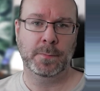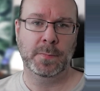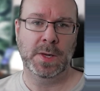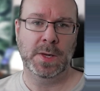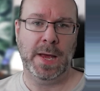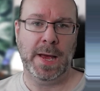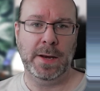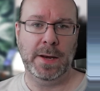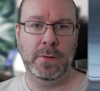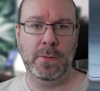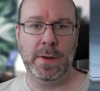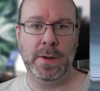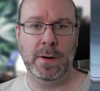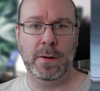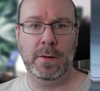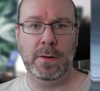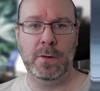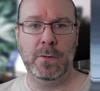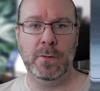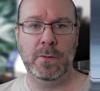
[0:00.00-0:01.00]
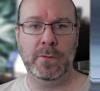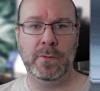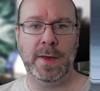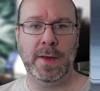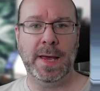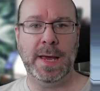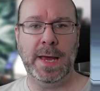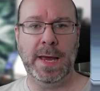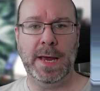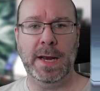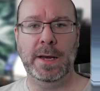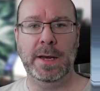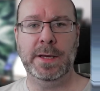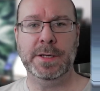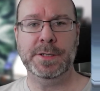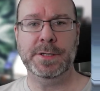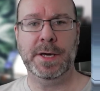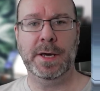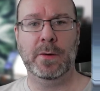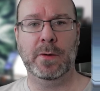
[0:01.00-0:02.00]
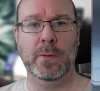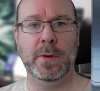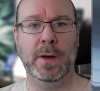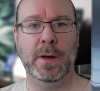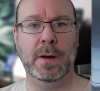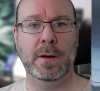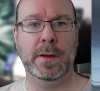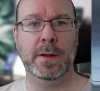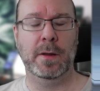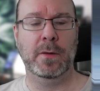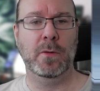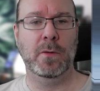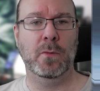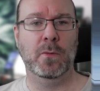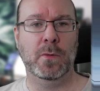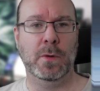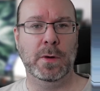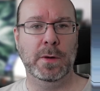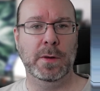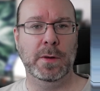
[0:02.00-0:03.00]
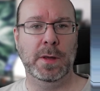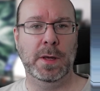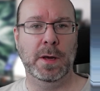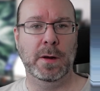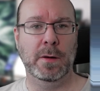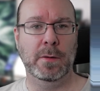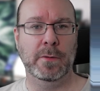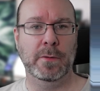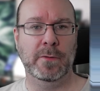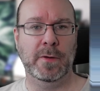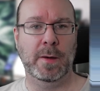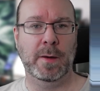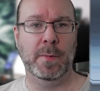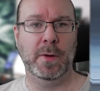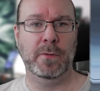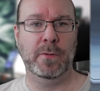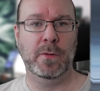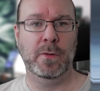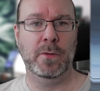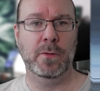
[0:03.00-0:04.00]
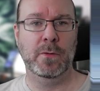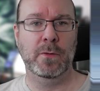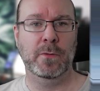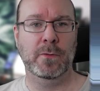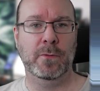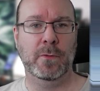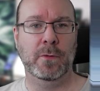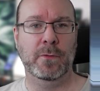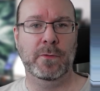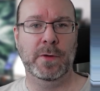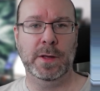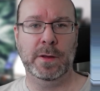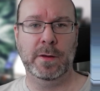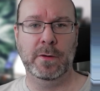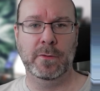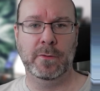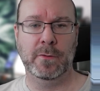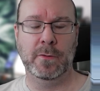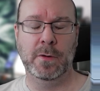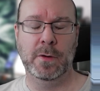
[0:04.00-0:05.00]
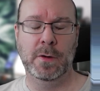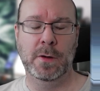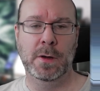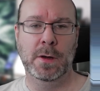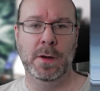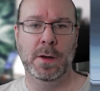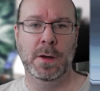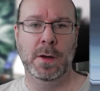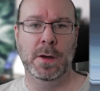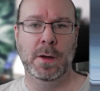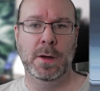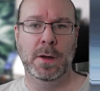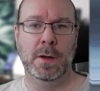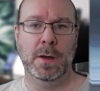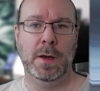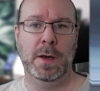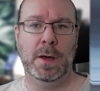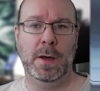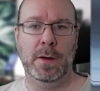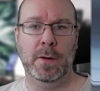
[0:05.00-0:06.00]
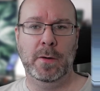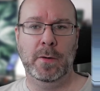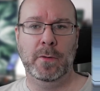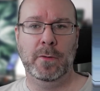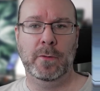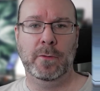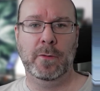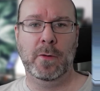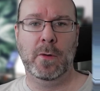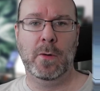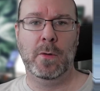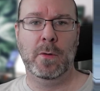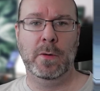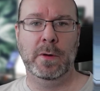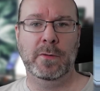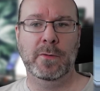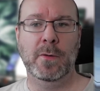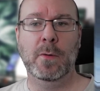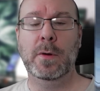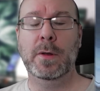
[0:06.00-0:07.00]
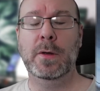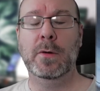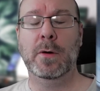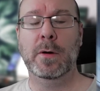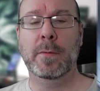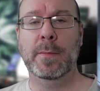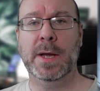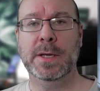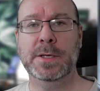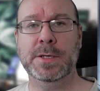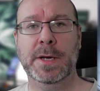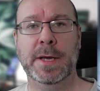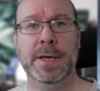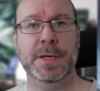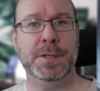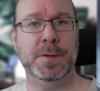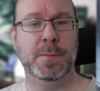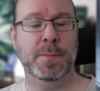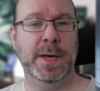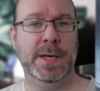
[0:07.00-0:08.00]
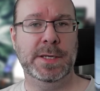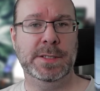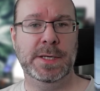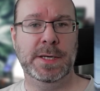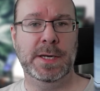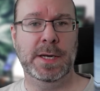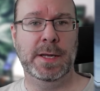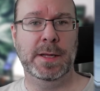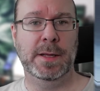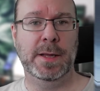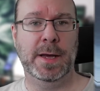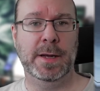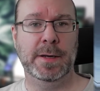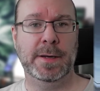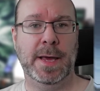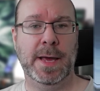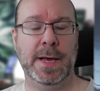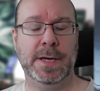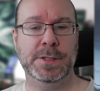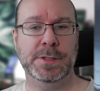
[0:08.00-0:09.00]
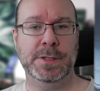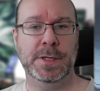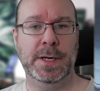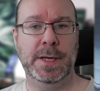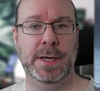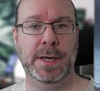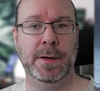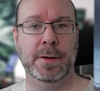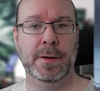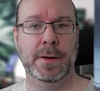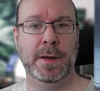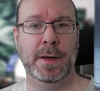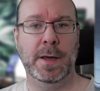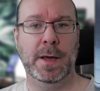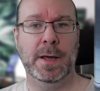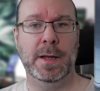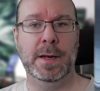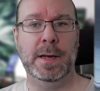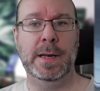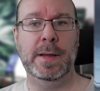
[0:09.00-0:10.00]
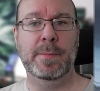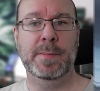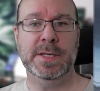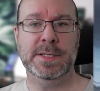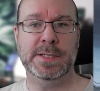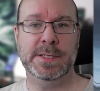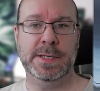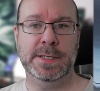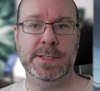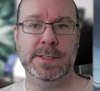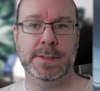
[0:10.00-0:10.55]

And you can use any JQL that you want here, same as you use for filters. So it's only your imagination basically that actually limits this.